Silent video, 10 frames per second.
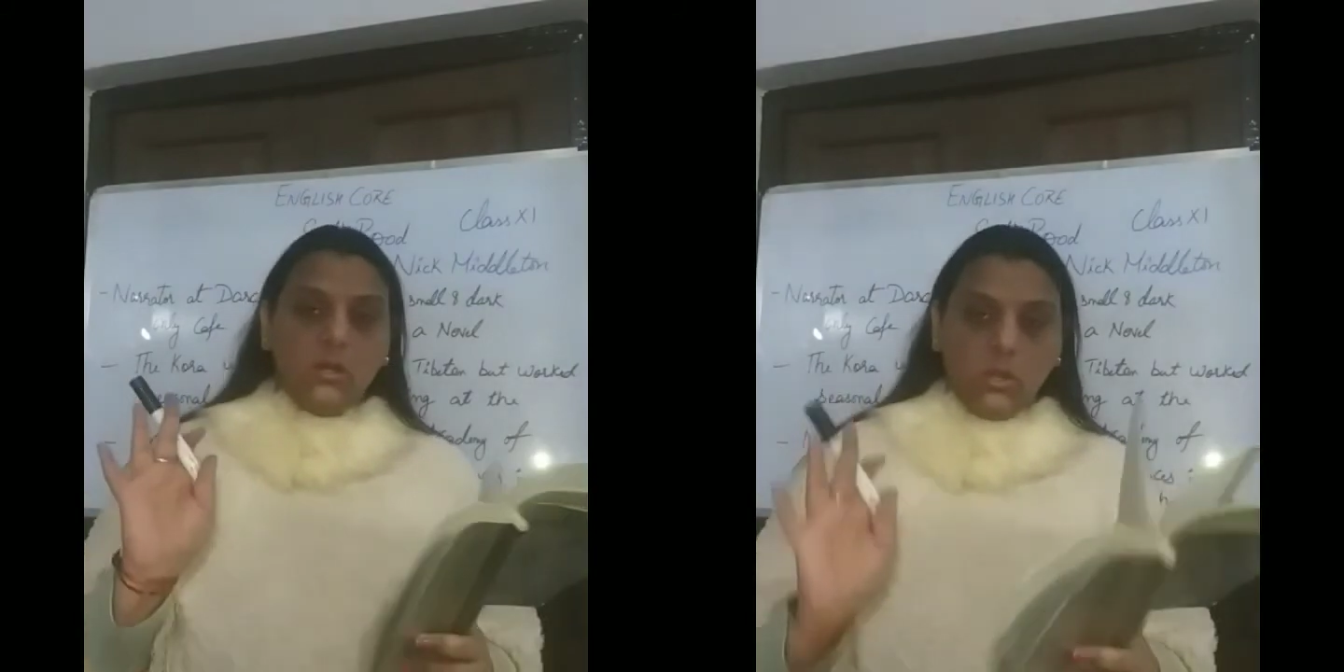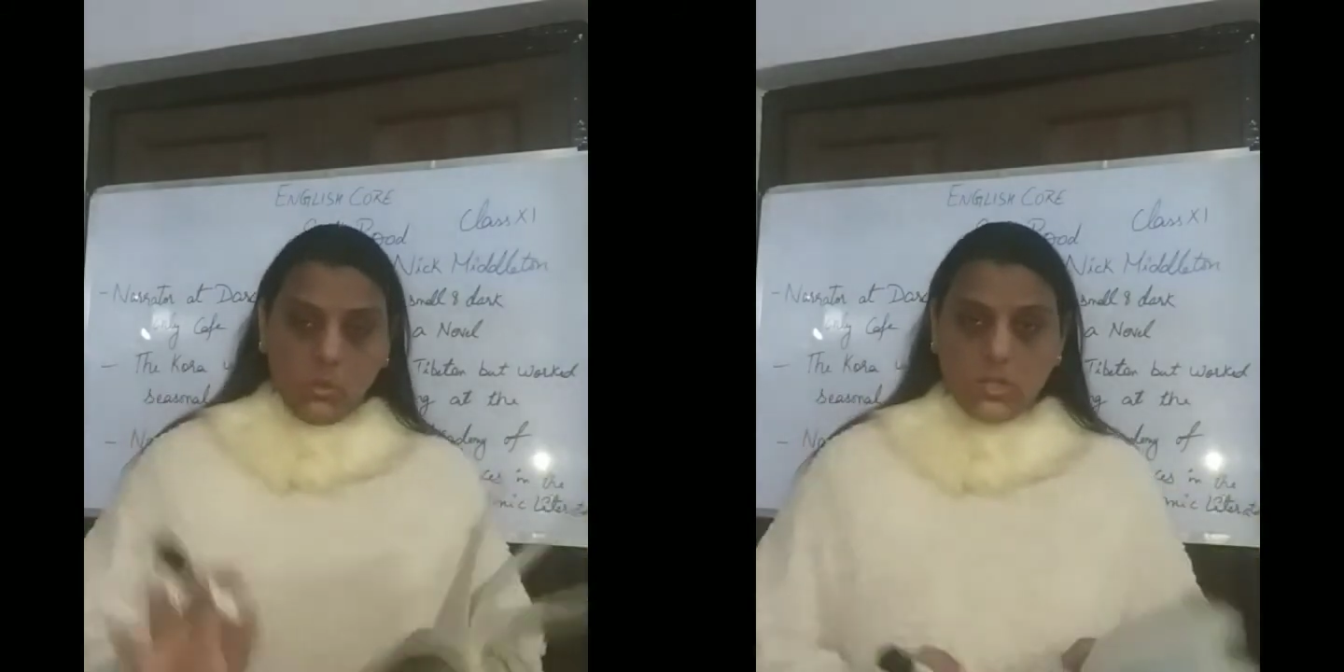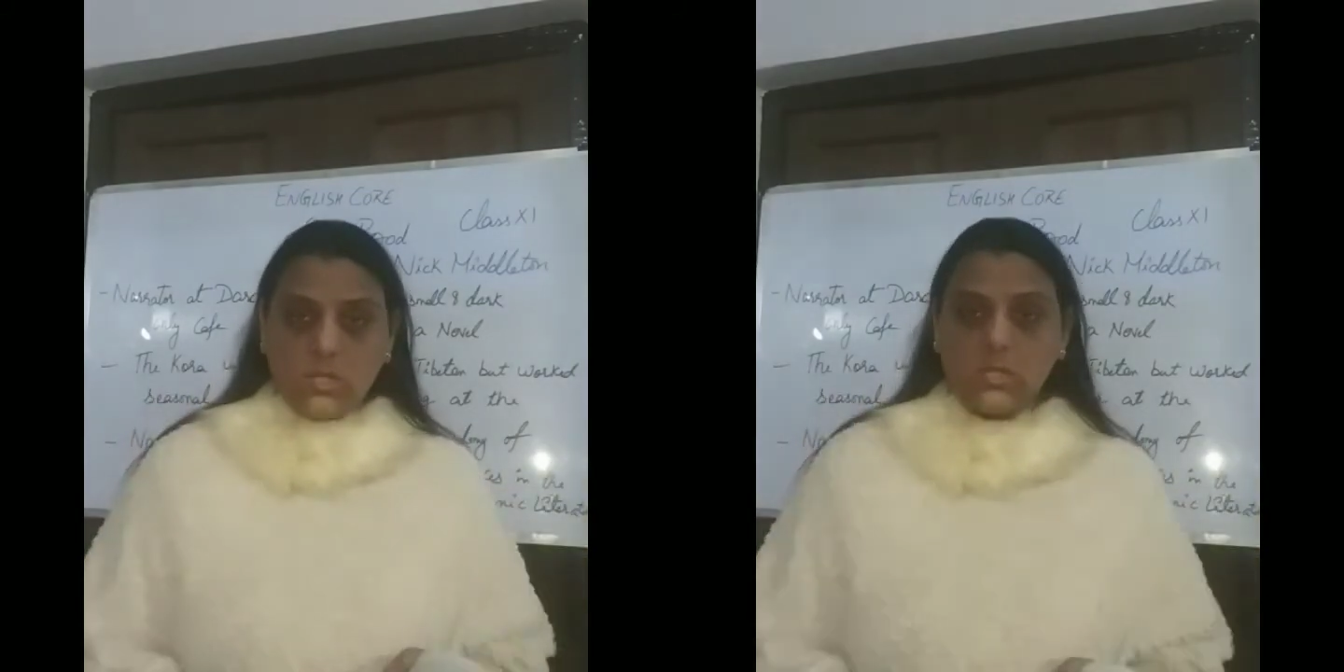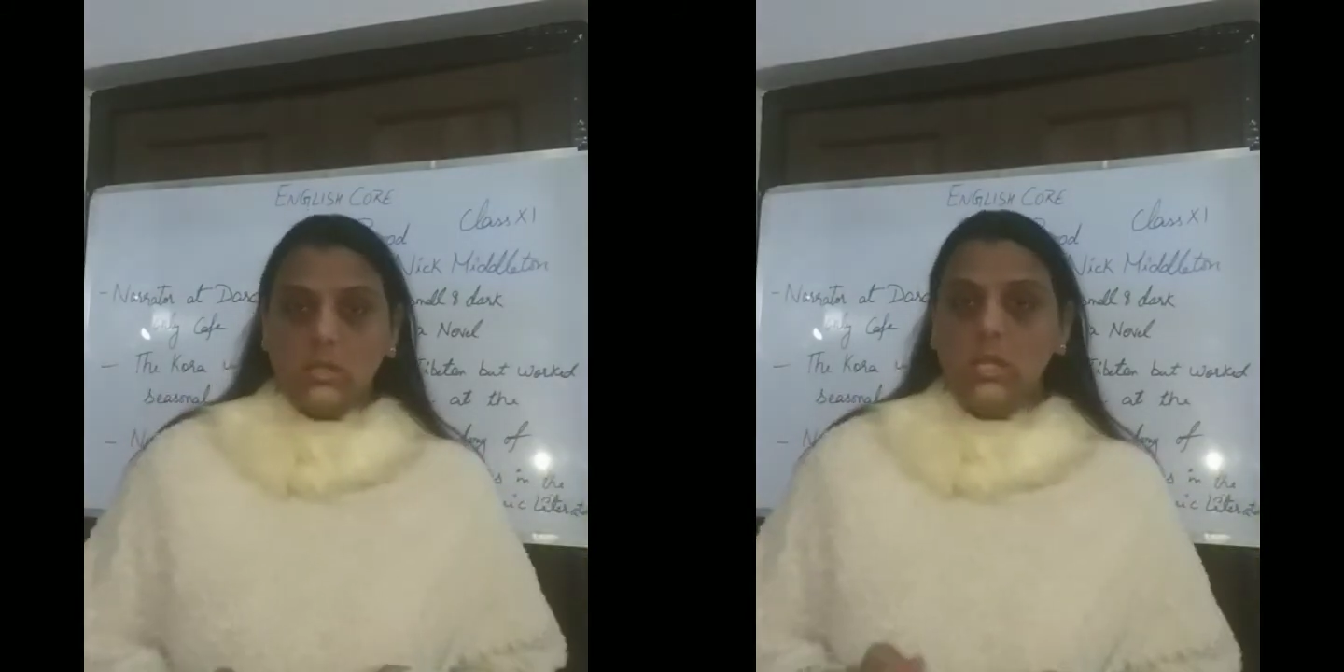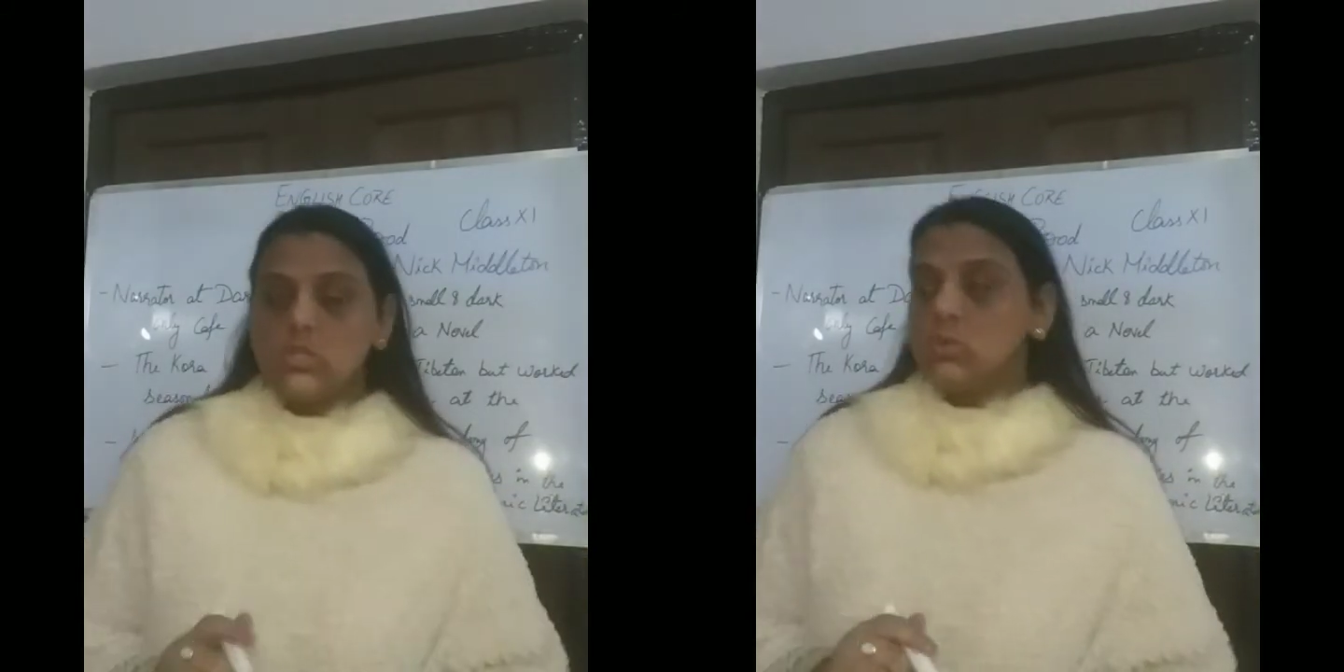You just
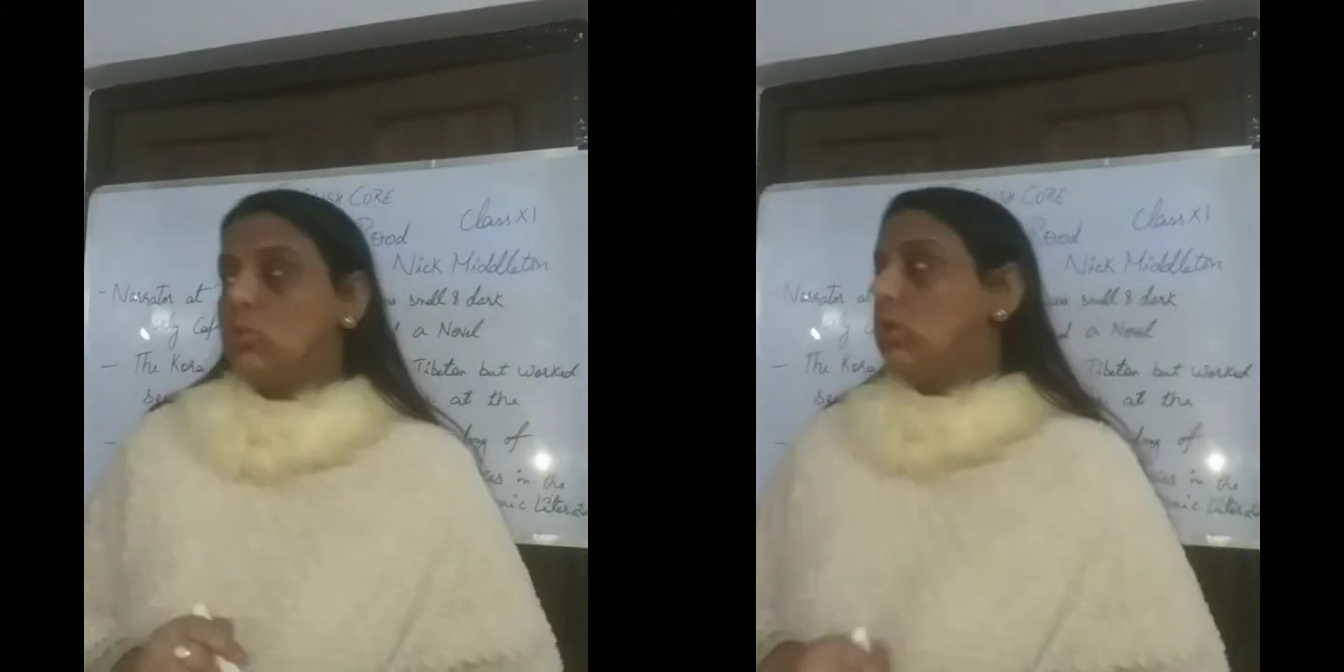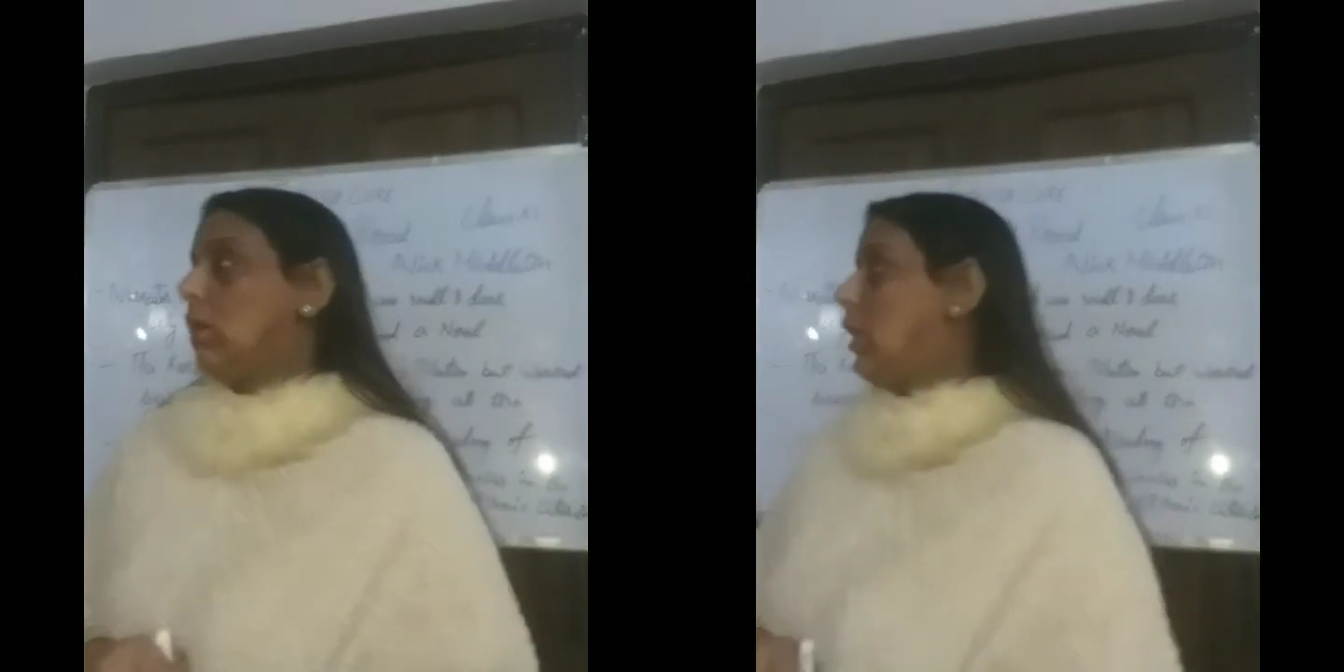need to know that